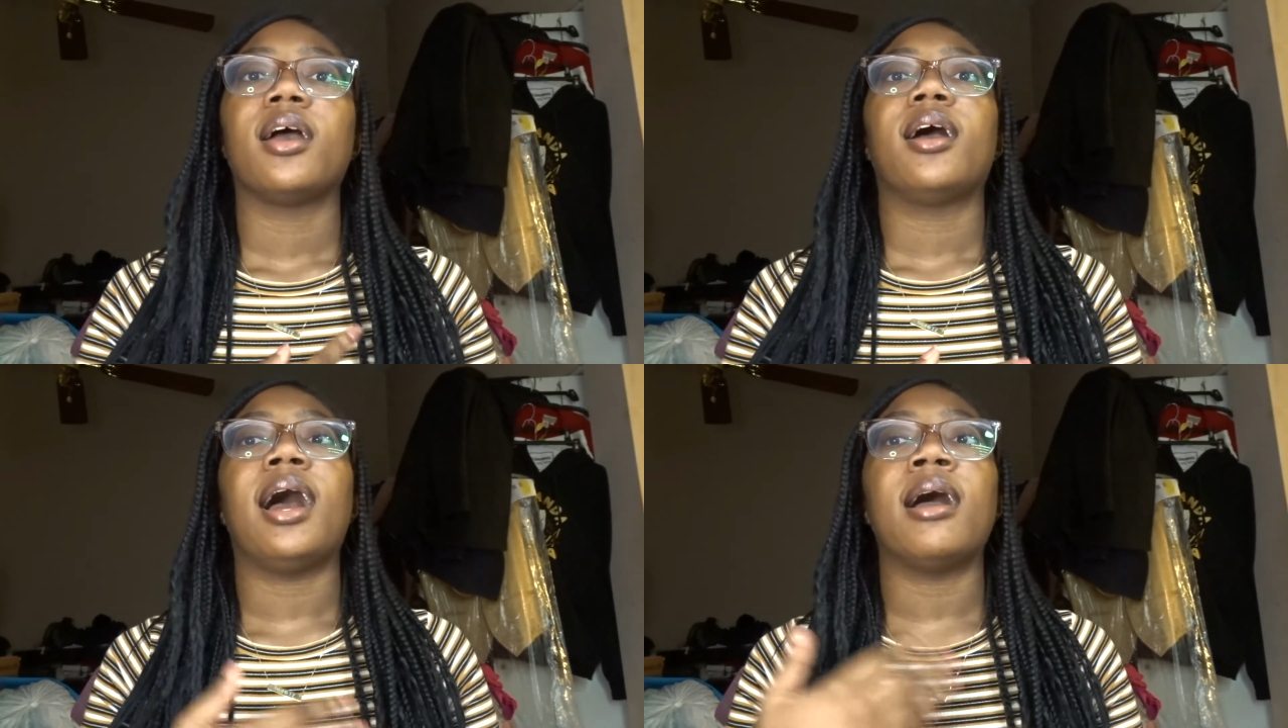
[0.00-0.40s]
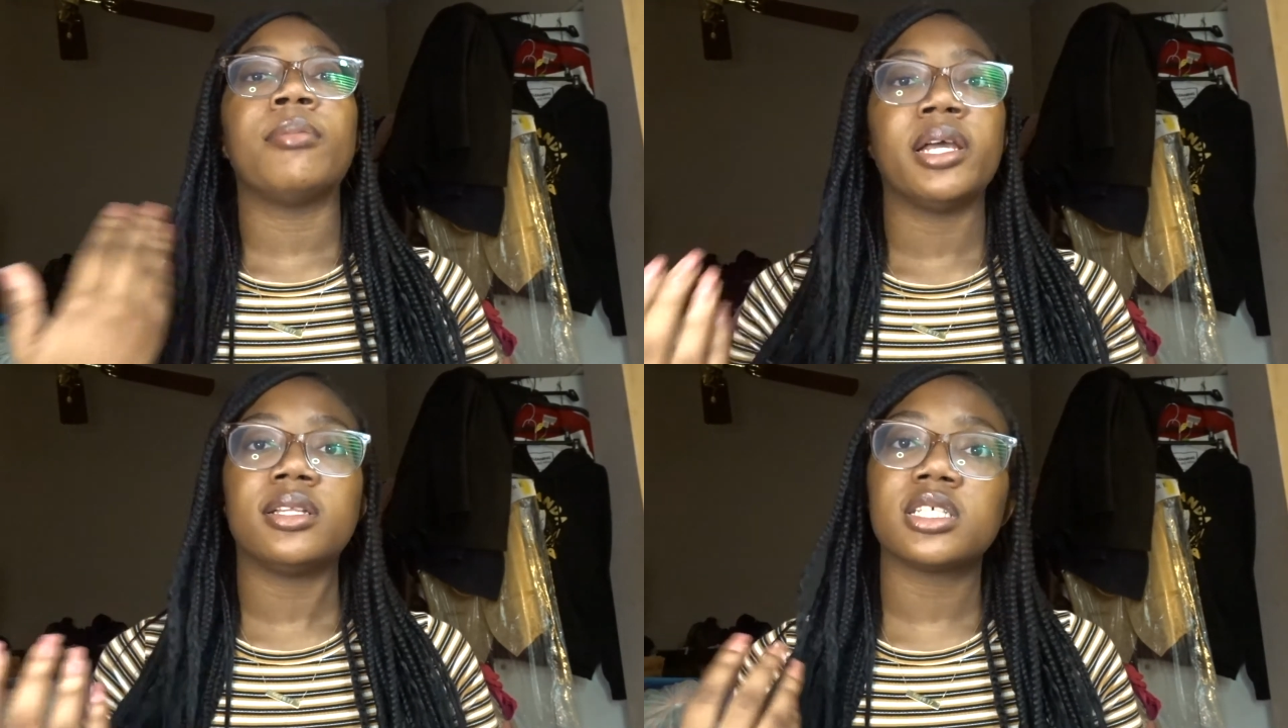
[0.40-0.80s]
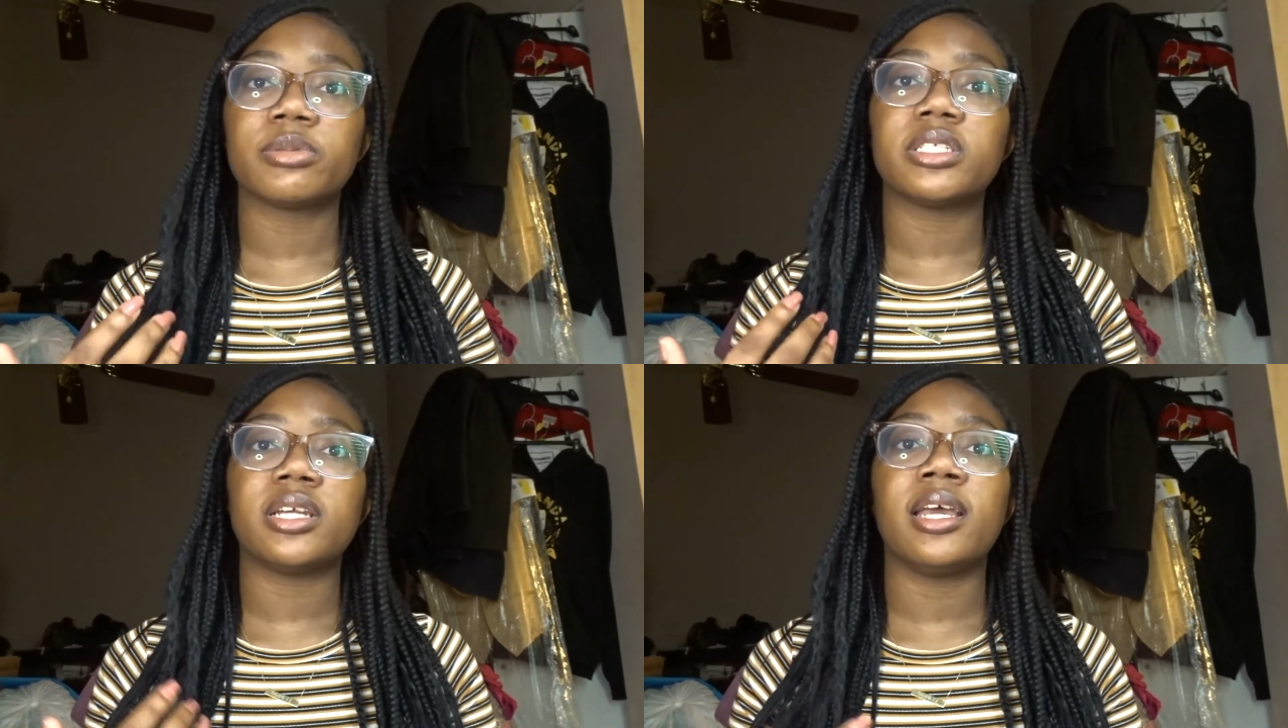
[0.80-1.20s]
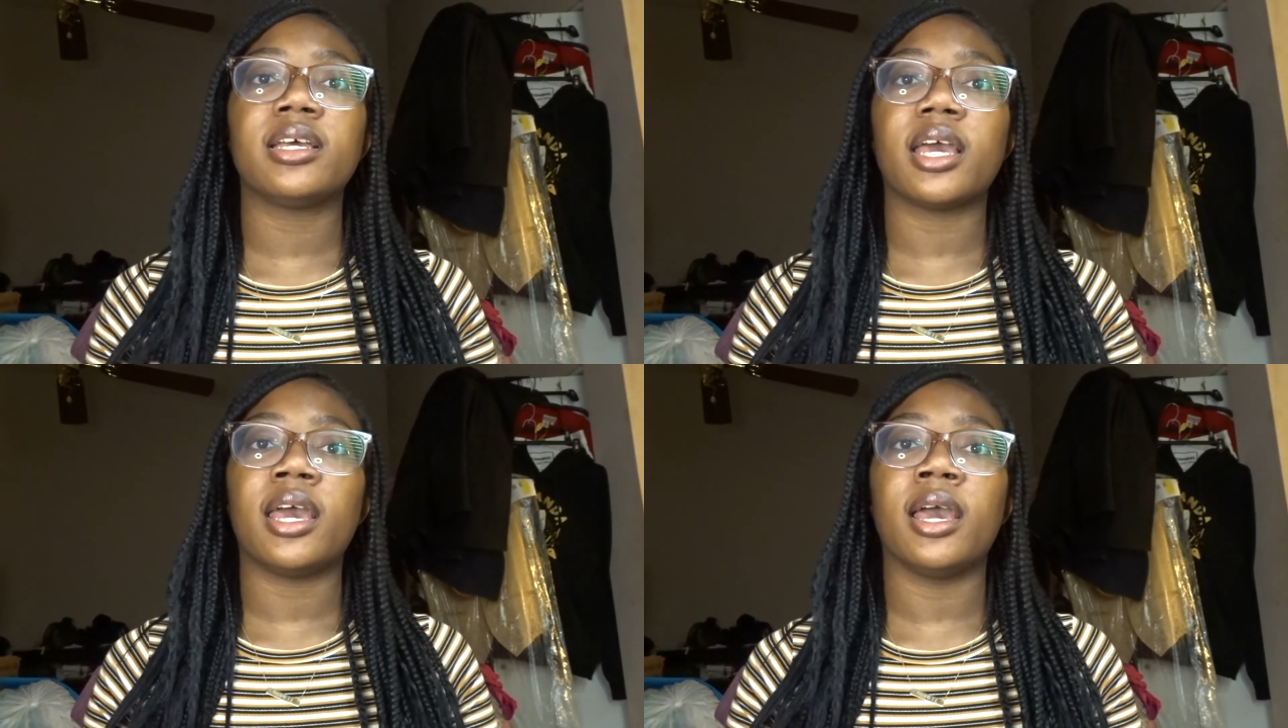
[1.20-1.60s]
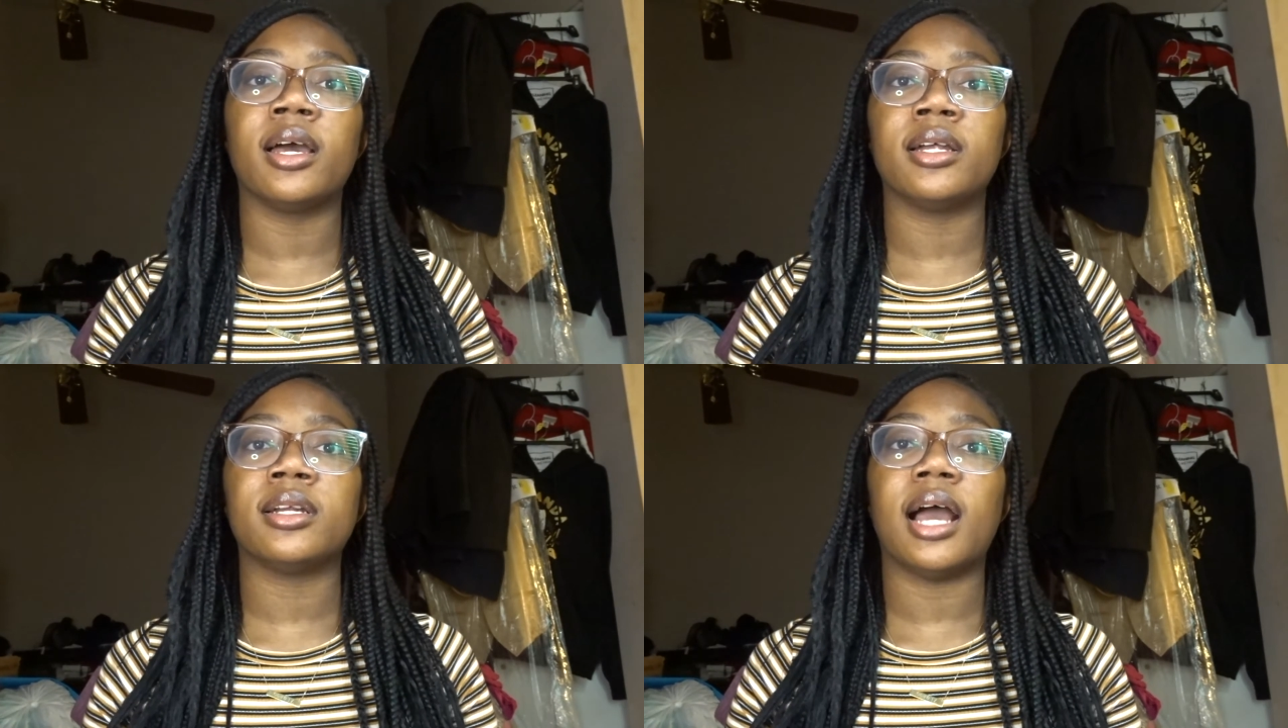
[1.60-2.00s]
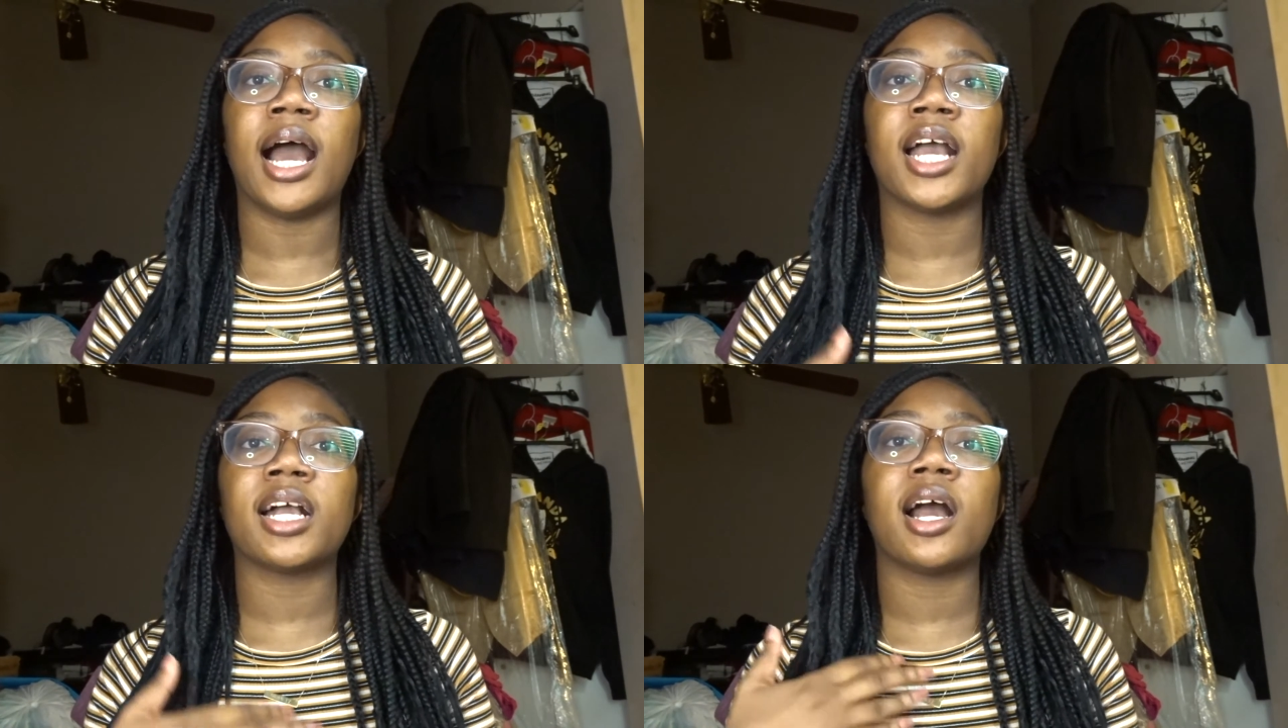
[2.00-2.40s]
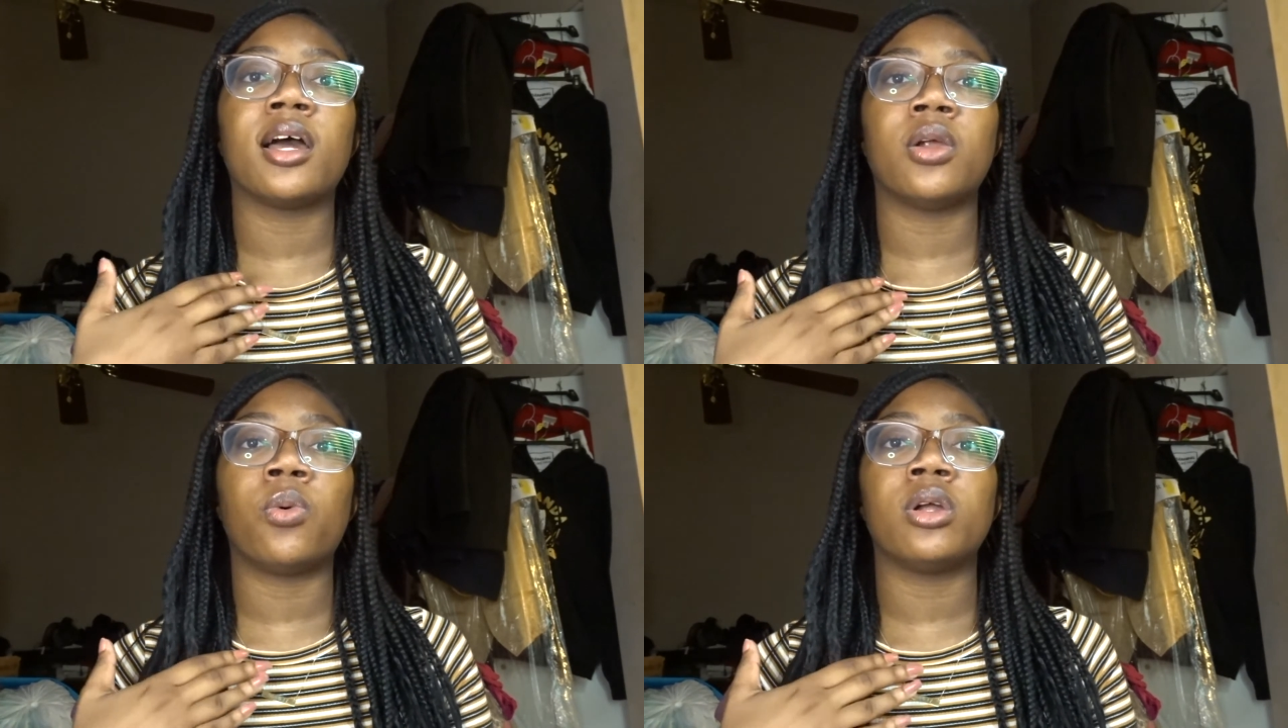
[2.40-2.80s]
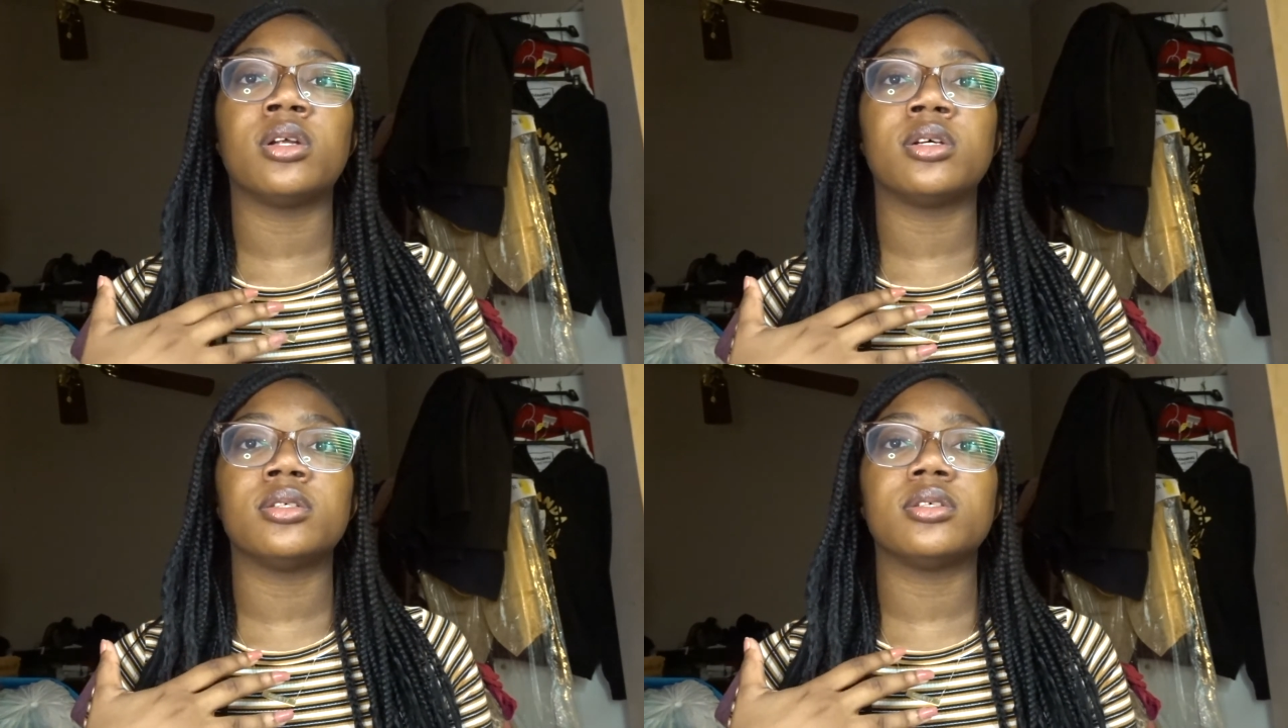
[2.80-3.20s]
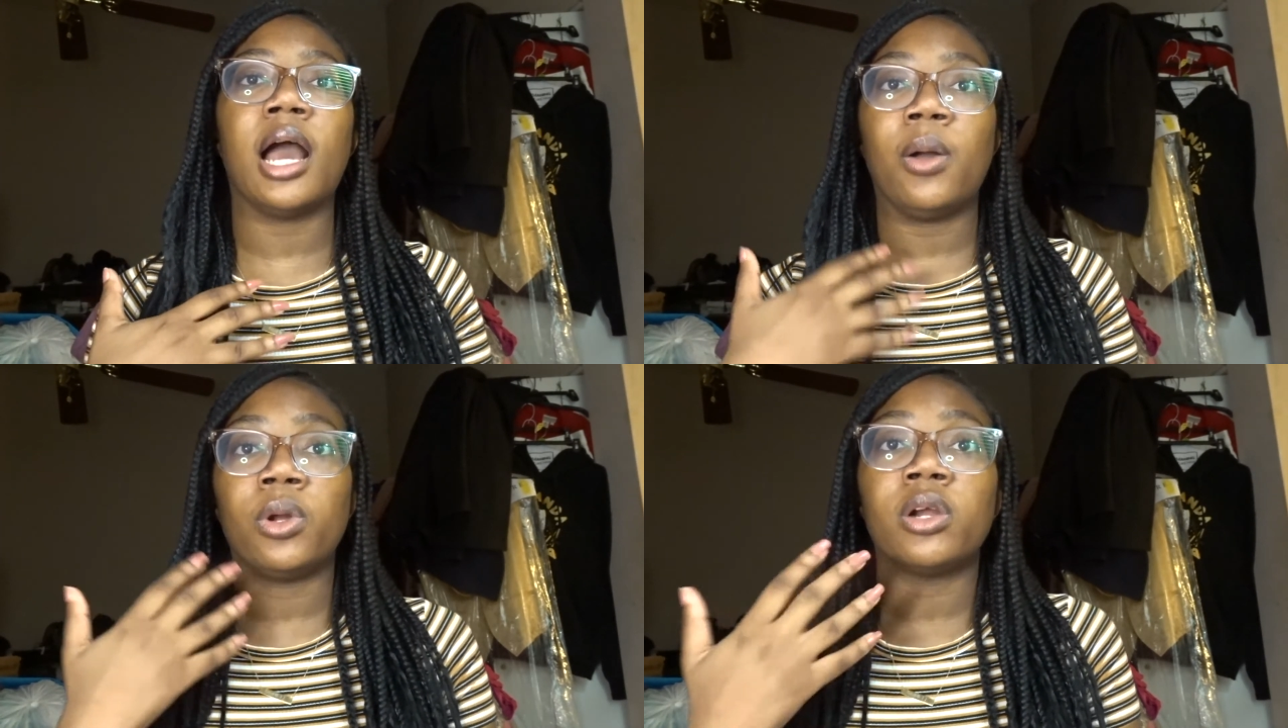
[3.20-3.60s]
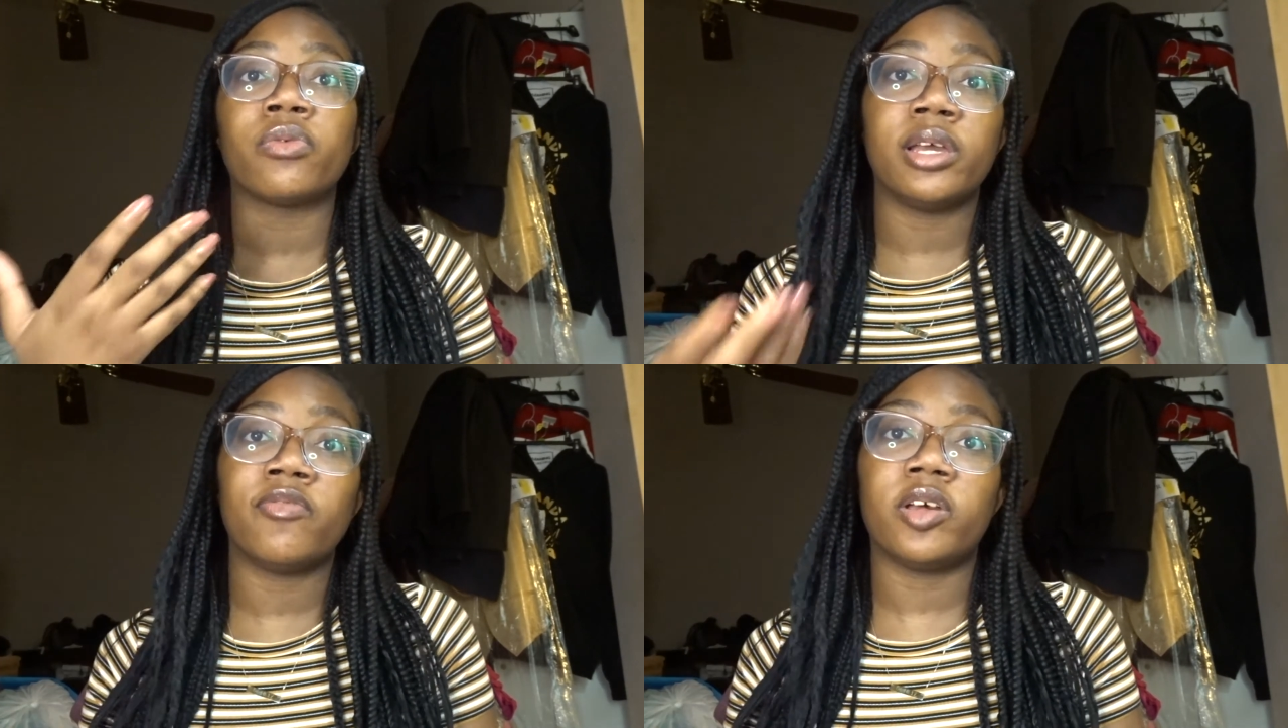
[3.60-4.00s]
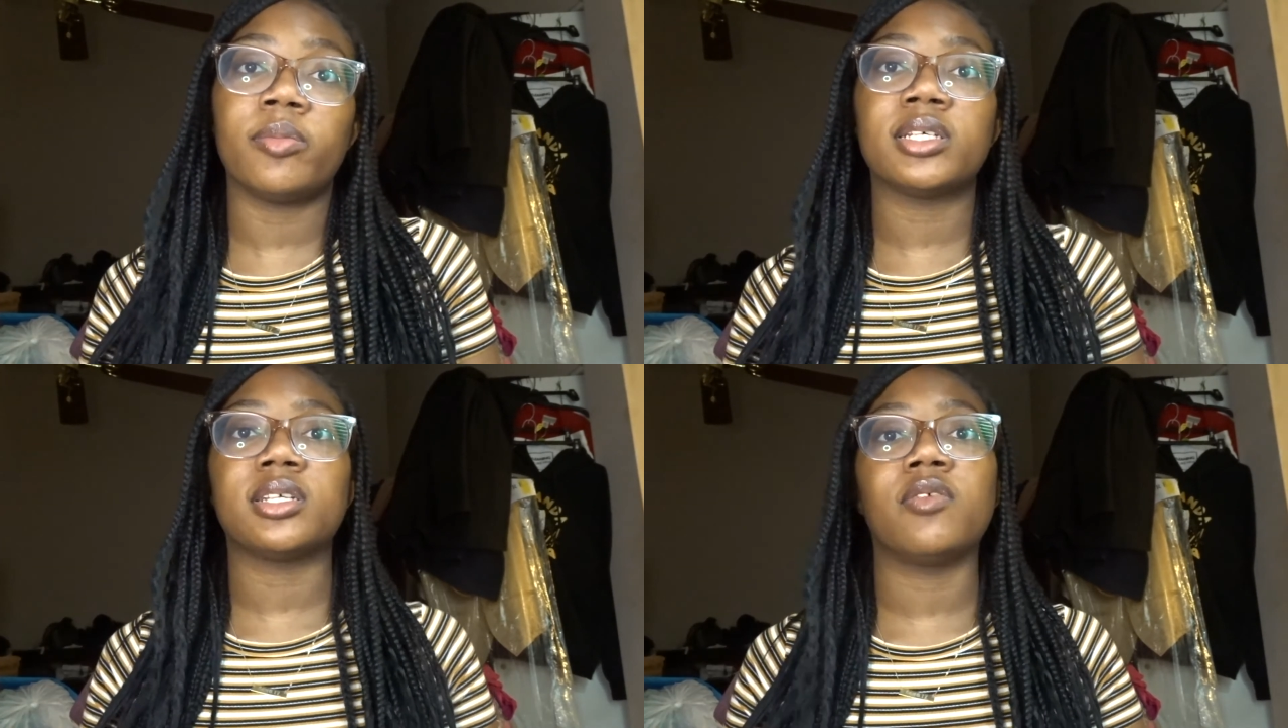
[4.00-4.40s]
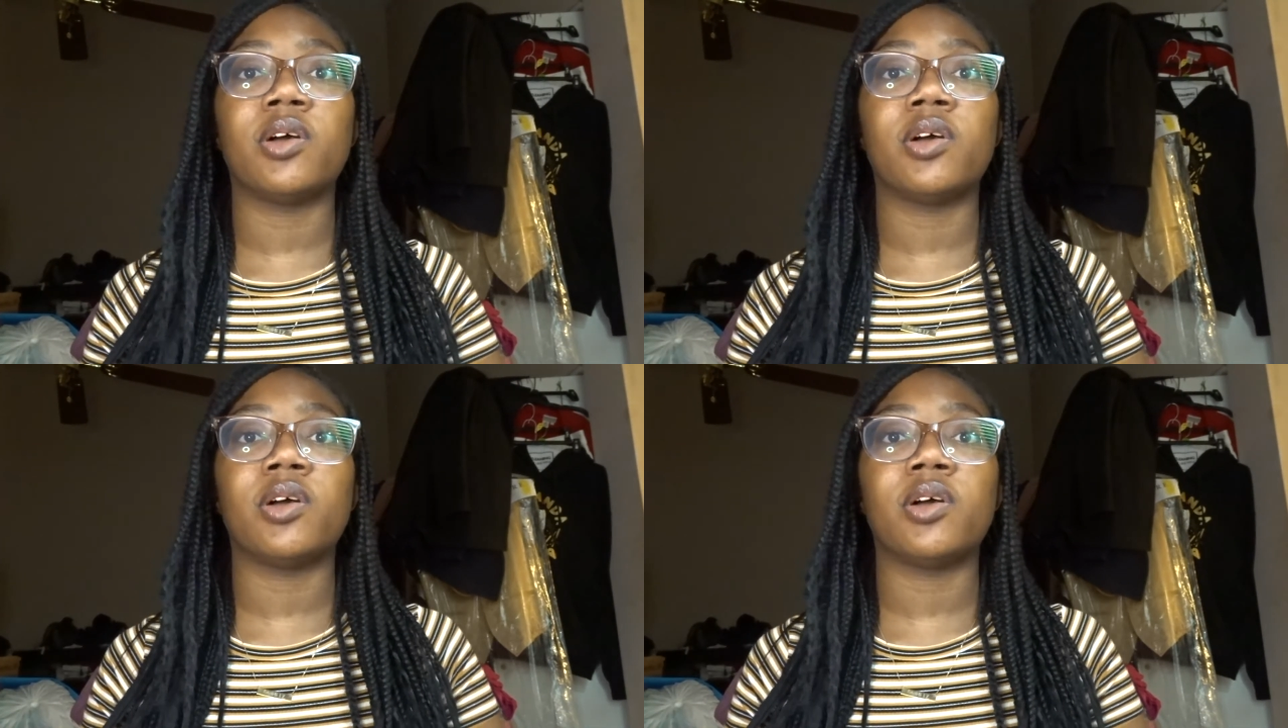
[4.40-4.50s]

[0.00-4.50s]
I made this mistake and I kind of want to reinvent myself.